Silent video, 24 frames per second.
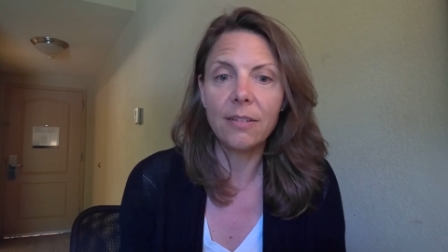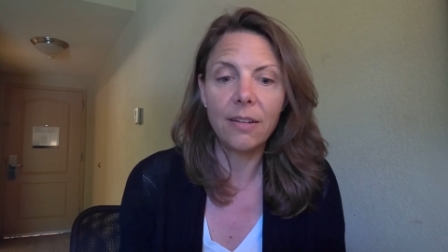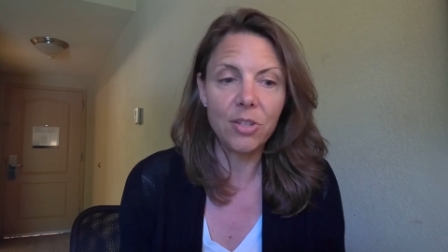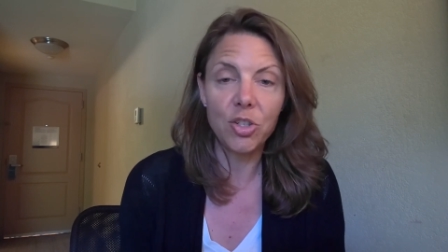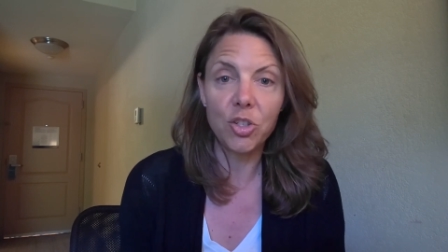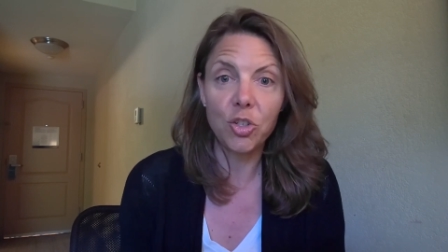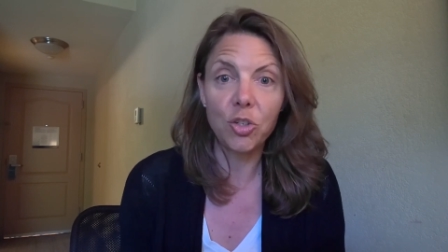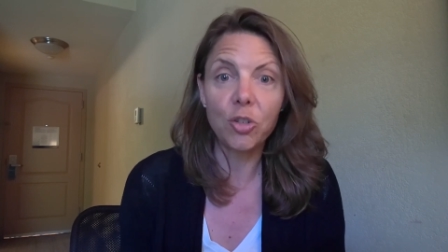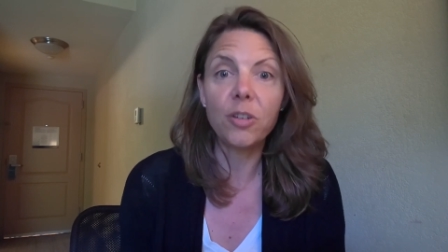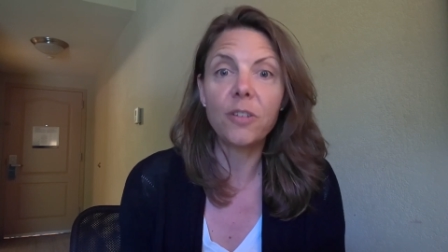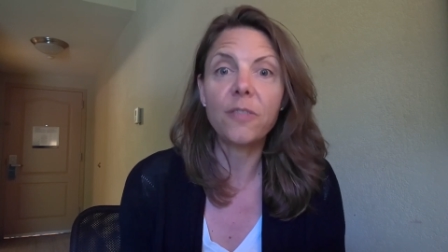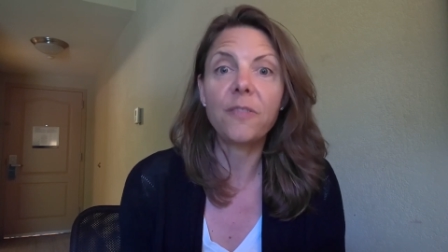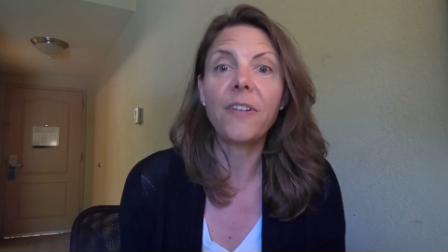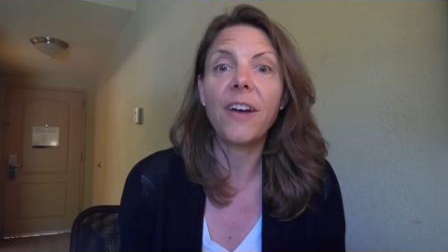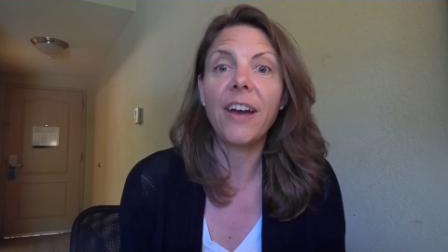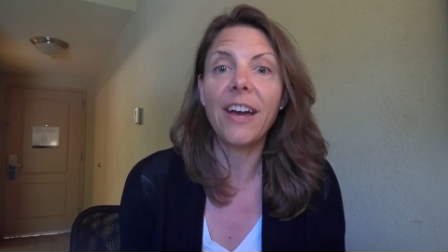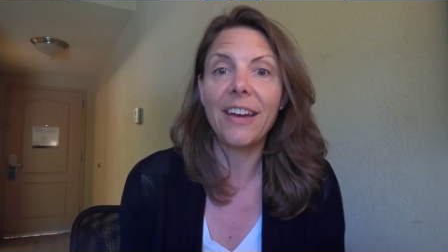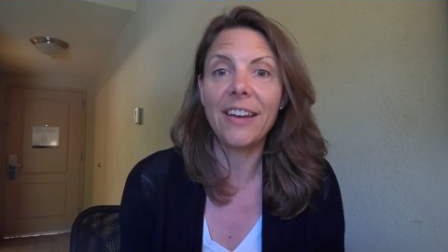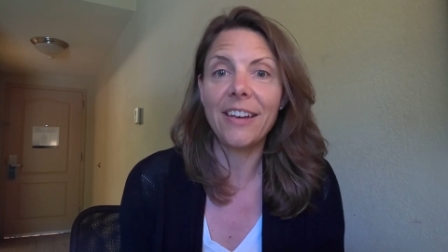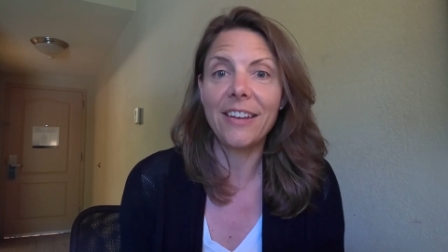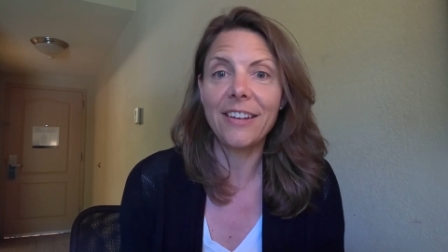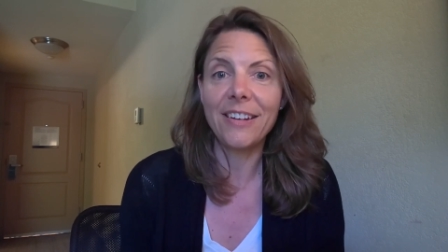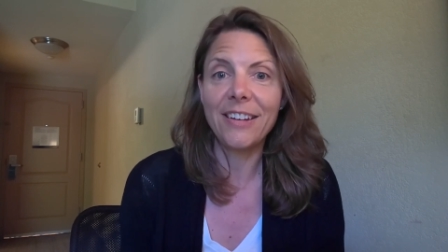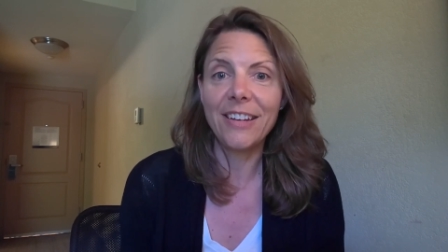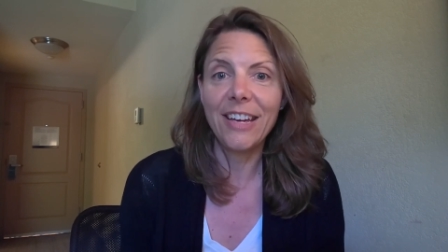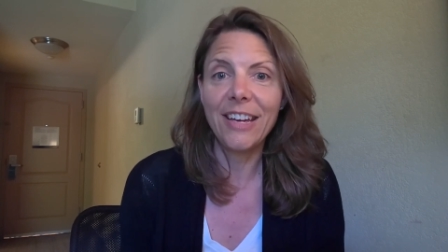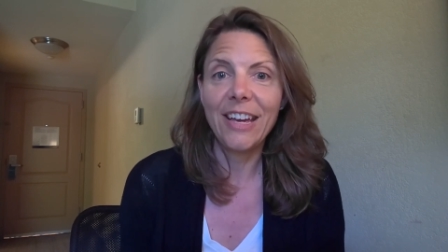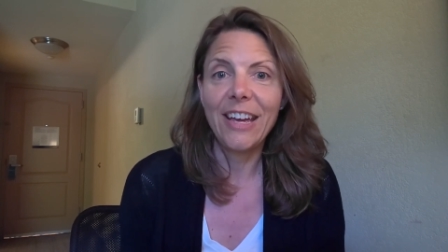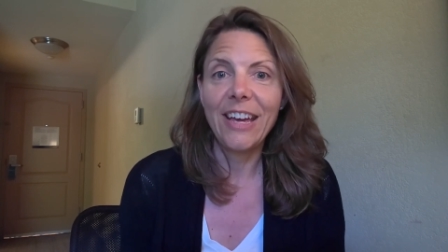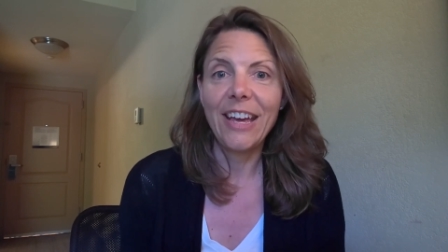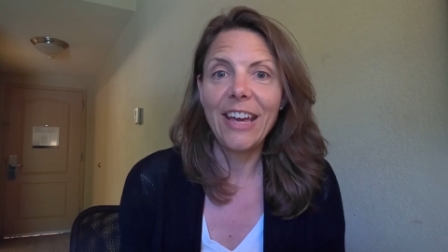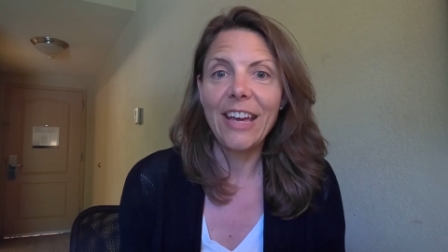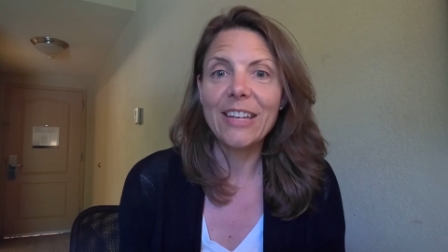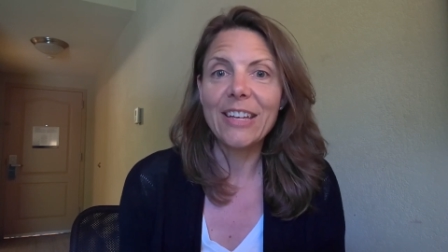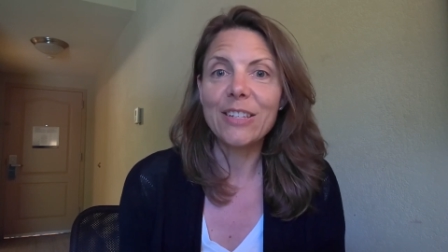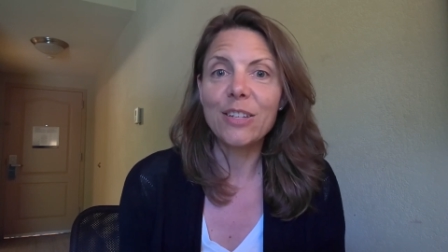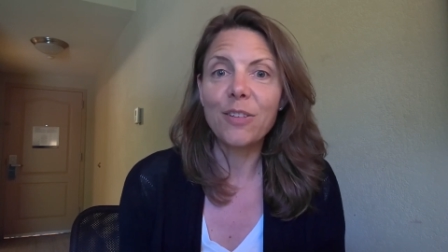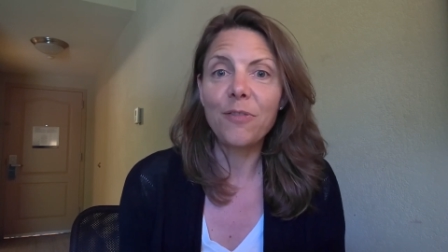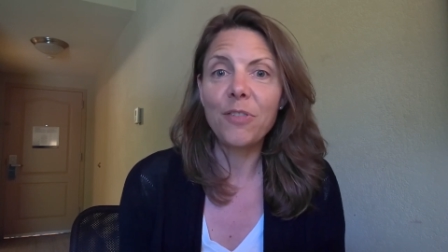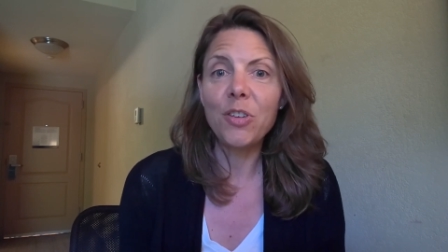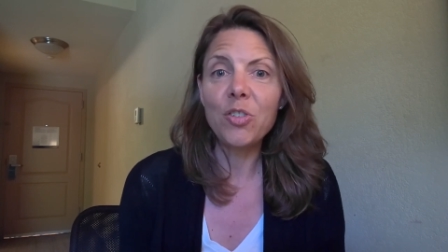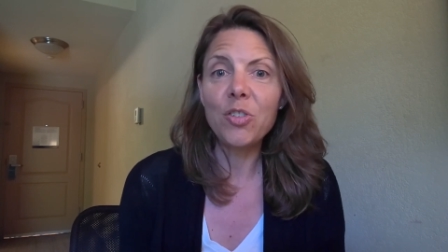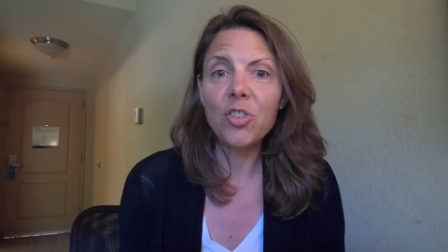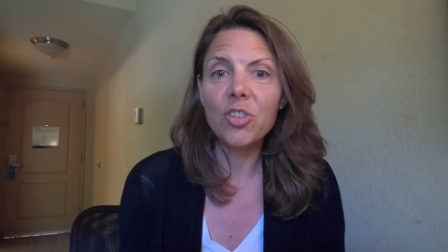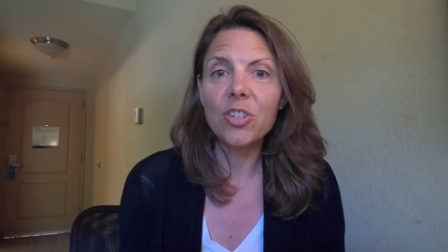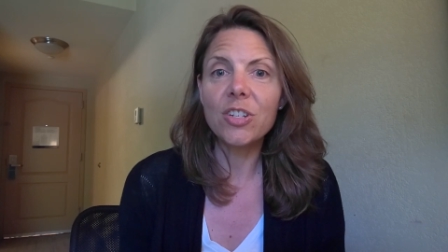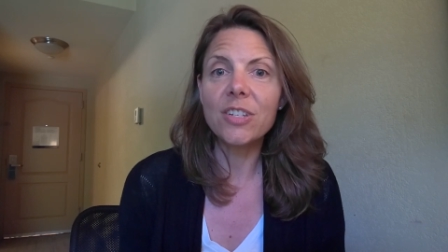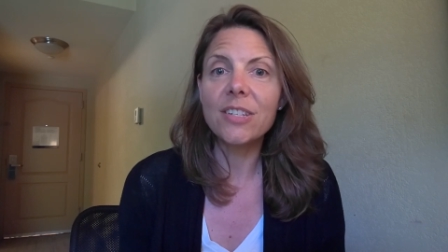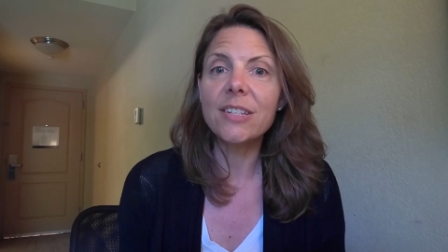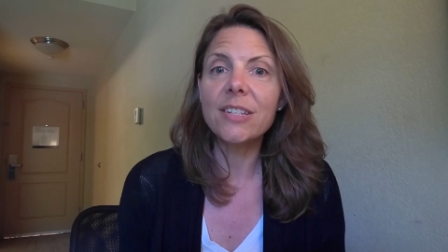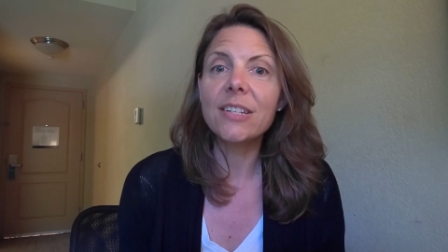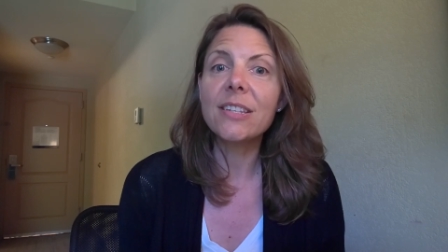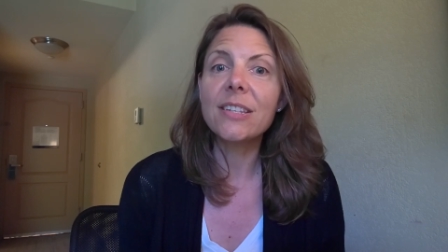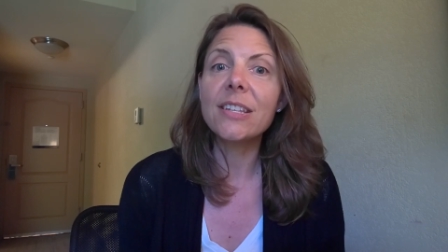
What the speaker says: certified as a futurist.